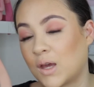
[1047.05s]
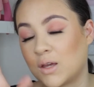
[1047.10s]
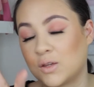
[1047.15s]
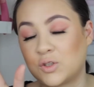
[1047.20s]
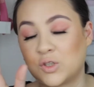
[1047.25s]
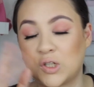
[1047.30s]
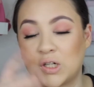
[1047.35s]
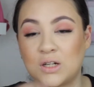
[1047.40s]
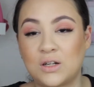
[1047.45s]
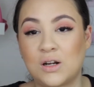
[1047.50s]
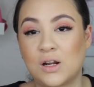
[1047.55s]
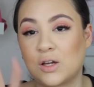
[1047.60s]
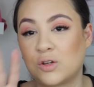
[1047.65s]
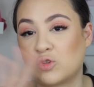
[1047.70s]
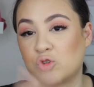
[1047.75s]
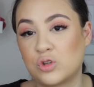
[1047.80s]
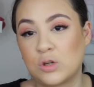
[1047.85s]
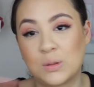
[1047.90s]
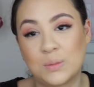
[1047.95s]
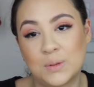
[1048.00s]
try to like
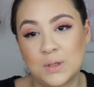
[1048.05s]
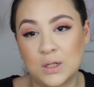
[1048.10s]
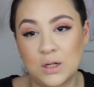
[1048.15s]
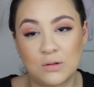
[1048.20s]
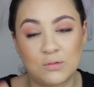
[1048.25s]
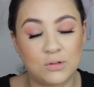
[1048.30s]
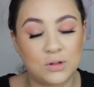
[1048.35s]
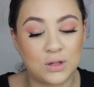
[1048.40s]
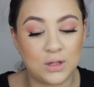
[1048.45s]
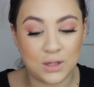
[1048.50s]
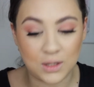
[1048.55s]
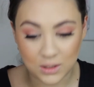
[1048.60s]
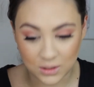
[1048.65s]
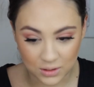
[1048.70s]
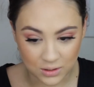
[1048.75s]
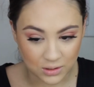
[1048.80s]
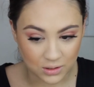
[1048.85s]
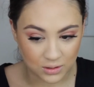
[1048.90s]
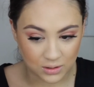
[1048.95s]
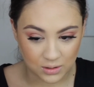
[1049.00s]
trim it and everything, and
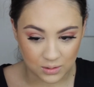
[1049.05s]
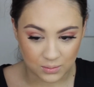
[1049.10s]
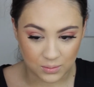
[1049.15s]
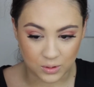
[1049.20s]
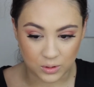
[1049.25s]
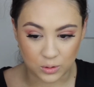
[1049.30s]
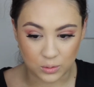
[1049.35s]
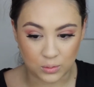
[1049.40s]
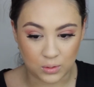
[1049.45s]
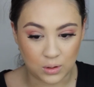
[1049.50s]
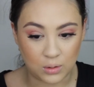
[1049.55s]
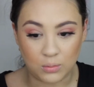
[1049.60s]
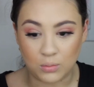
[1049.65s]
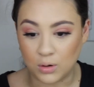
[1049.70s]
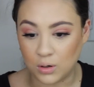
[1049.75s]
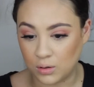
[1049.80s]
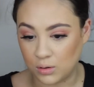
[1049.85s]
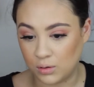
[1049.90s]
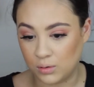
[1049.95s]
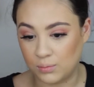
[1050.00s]
then I come out the way I
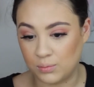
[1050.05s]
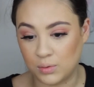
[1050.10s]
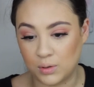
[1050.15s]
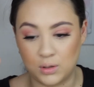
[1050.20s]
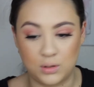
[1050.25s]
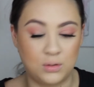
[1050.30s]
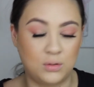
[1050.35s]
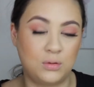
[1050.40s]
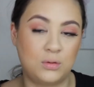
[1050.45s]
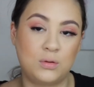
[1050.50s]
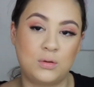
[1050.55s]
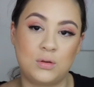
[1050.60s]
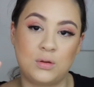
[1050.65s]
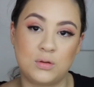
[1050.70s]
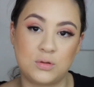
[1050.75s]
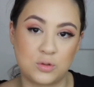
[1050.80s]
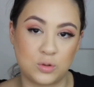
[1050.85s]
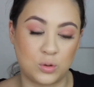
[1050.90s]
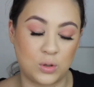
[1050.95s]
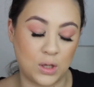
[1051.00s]
want it, but
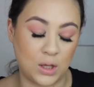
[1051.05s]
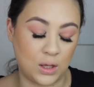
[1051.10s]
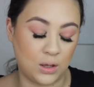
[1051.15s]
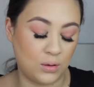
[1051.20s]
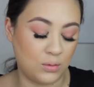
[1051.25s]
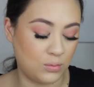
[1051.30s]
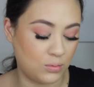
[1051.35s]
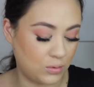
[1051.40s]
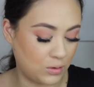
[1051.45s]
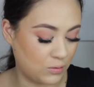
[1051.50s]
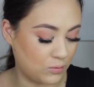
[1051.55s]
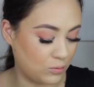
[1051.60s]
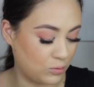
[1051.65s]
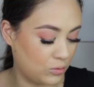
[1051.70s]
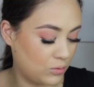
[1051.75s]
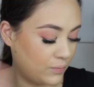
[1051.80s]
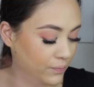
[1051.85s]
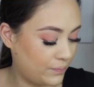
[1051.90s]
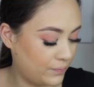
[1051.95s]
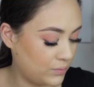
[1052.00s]
it's okay, whatever.
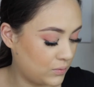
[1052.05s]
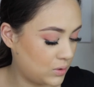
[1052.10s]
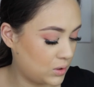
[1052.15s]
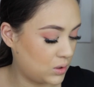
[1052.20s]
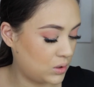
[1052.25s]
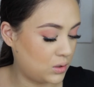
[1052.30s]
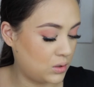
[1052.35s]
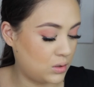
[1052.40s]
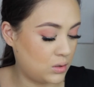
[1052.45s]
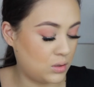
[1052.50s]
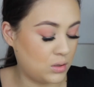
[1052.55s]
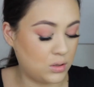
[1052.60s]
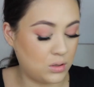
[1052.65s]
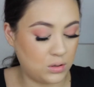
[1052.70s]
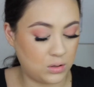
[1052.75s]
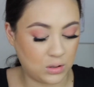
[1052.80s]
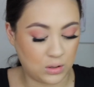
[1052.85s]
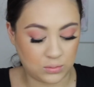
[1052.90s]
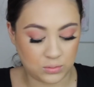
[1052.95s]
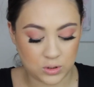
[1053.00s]

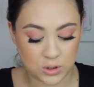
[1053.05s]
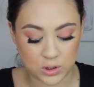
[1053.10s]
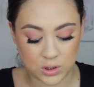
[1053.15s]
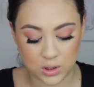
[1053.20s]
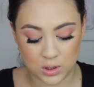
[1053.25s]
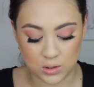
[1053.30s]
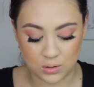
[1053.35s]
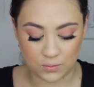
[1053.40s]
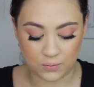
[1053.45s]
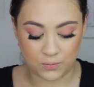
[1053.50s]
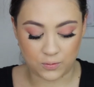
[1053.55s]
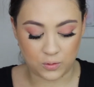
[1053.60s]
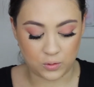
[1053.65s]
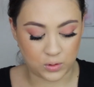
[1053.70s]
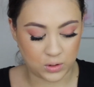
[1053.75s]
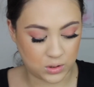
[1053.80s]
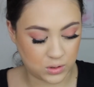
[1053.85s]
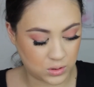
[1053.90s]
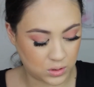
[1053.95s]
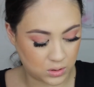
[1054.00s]
Now I'm just gonna
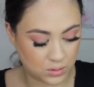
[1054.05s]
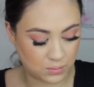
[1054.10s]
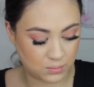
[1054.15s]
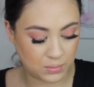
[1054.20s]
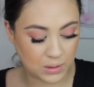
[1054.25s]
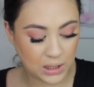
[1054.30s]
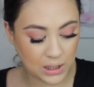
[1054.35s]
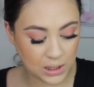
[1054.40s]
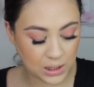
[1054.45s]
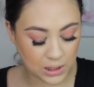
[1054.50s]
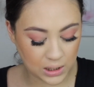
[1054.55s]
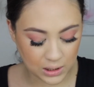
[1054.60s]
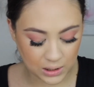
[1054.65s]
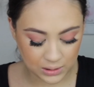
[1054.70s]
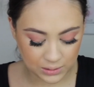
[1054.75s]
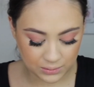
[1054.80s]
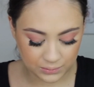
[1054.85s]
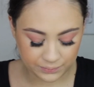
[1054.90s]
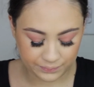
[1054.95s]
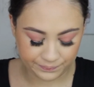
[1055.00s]
focus on baking.